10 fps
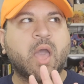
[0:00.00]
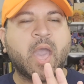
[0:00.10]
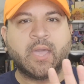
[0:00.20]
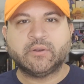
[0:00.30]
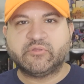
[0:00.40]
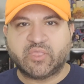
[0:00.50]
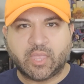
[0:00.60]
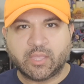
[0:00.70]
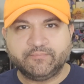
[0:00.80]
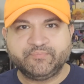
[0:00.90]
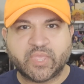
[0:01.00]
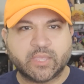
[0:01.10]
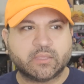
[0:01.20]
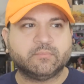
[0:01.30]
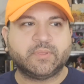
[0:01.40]
I understand,
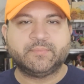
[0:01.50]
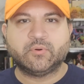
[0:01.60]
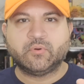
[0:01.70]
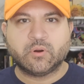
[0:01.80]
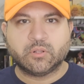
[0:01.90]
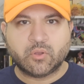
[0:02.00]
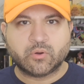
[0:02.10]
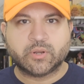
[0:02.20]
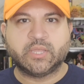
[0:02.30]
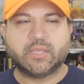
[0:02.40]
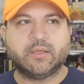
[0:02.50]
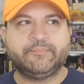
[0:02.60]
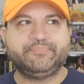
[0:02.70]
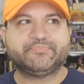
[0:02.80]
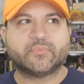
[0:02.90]
like, people who are lower
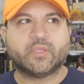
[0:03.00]
income,